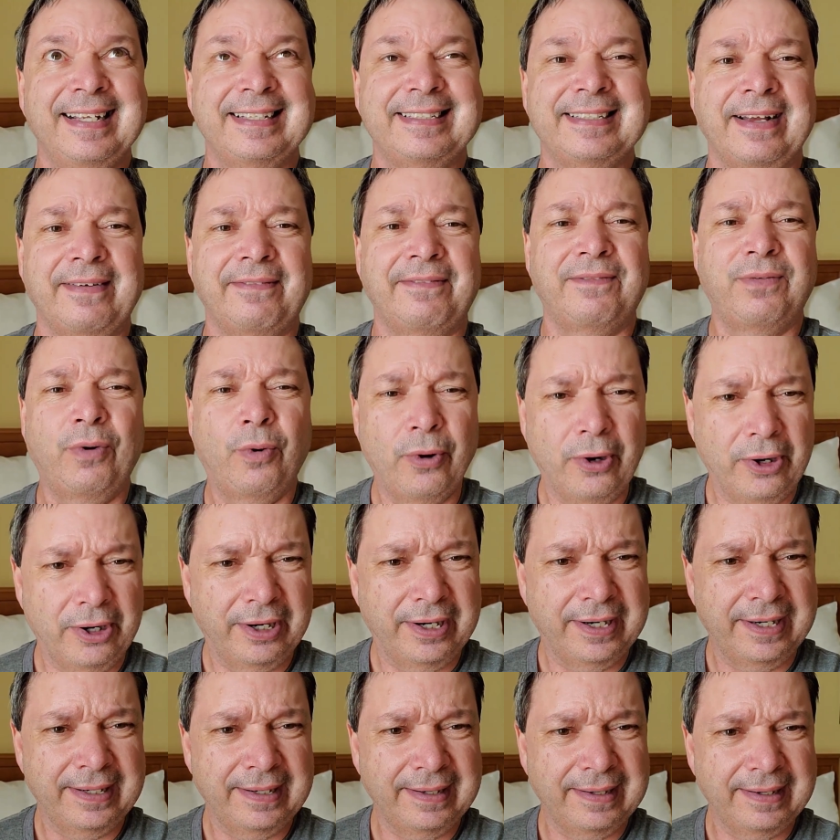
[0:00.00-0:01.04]

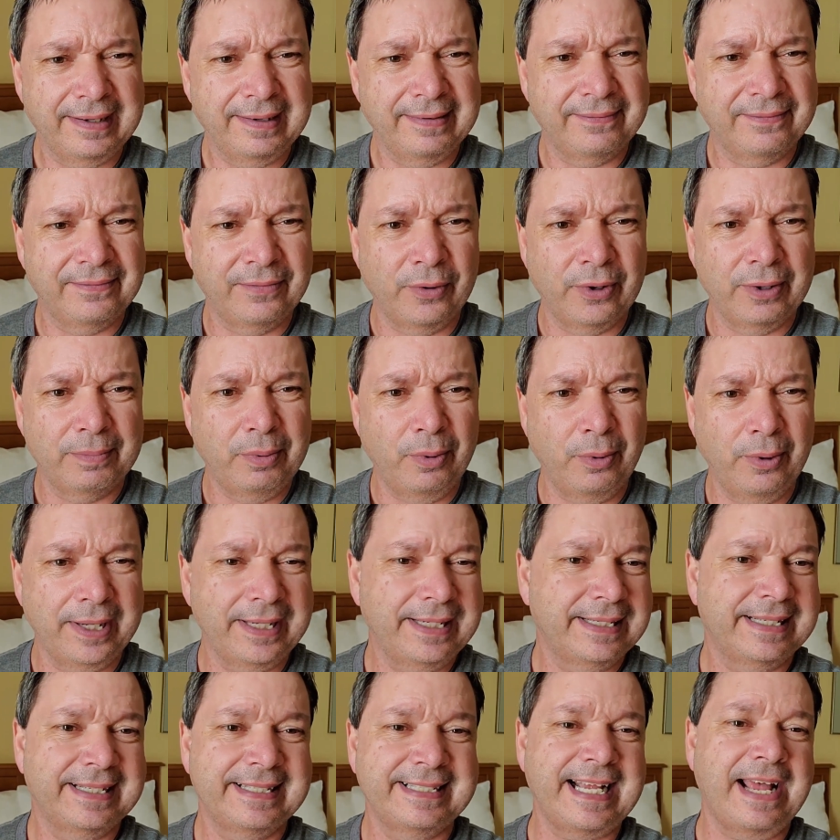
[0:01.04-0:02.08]

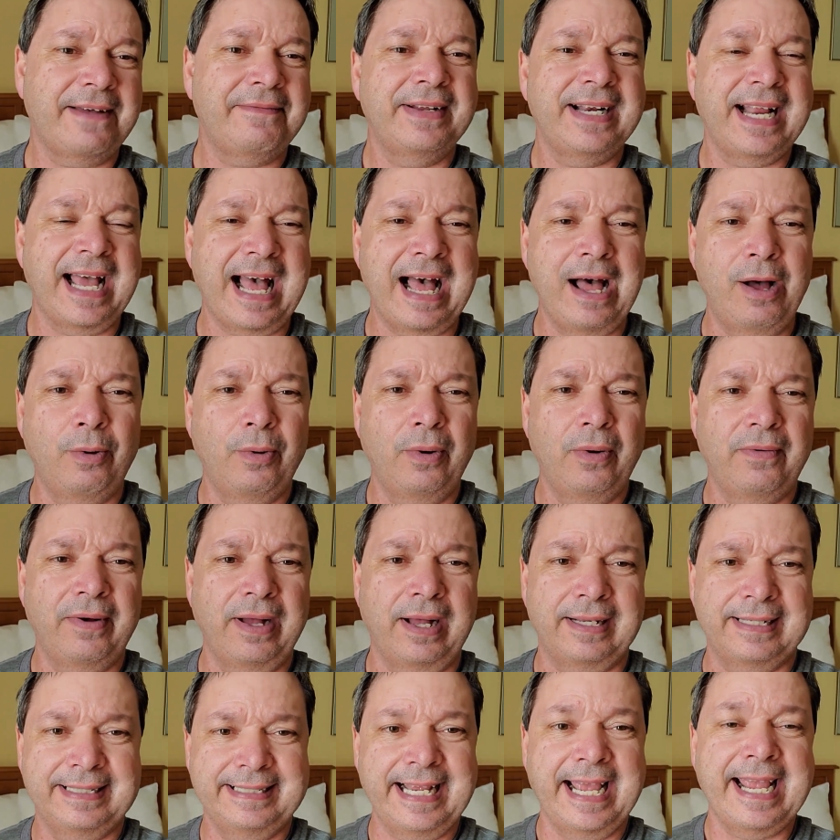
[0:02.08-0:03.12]
4.7 hour
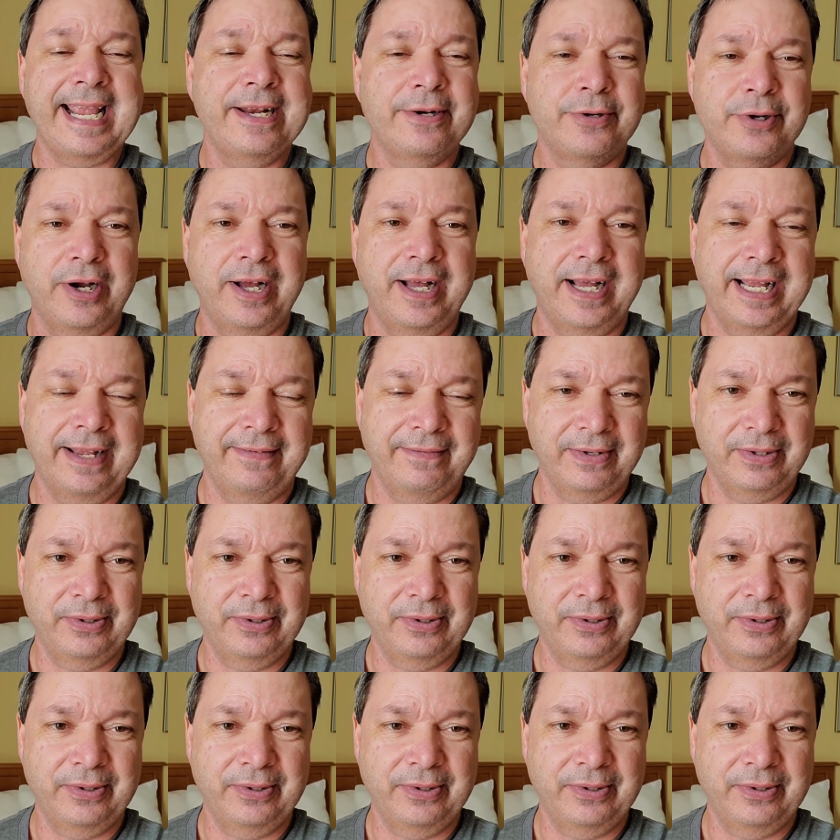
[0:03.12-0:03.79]
a day drive,